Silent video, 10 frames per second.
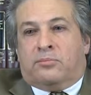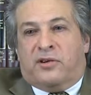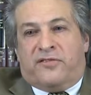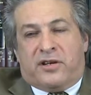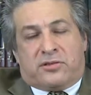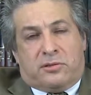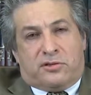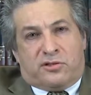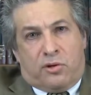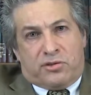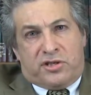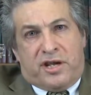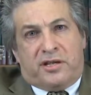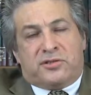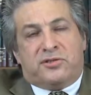professional
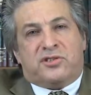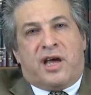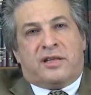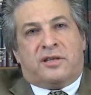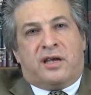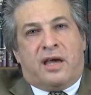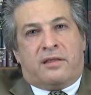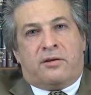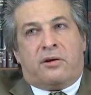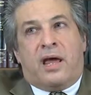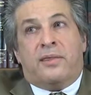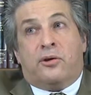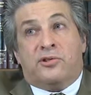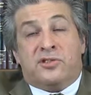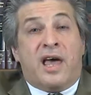associations got together, and
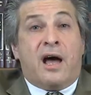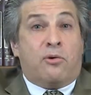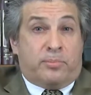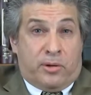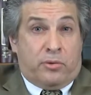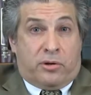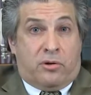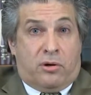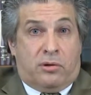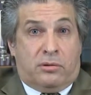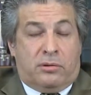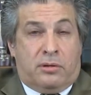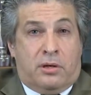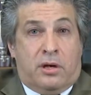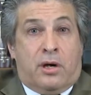there is now a protocol
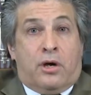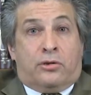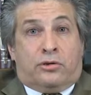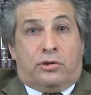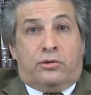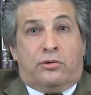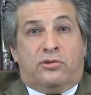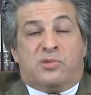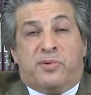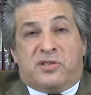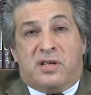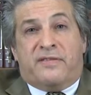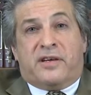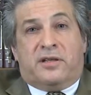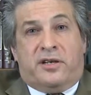to
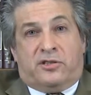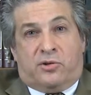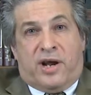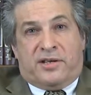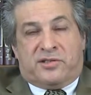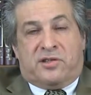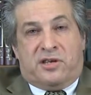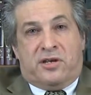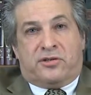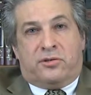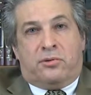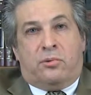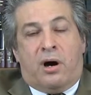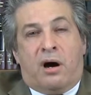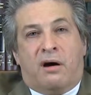specifically address the
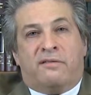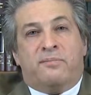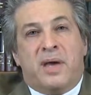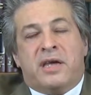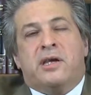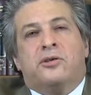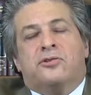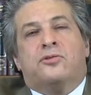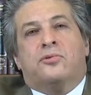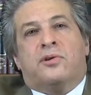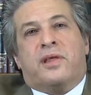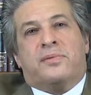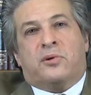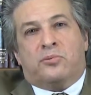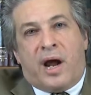issue of making sure
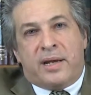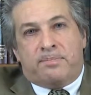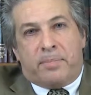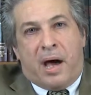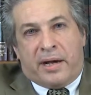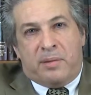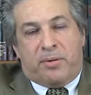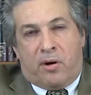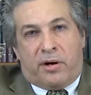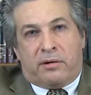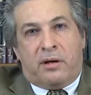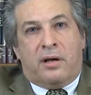that the right body part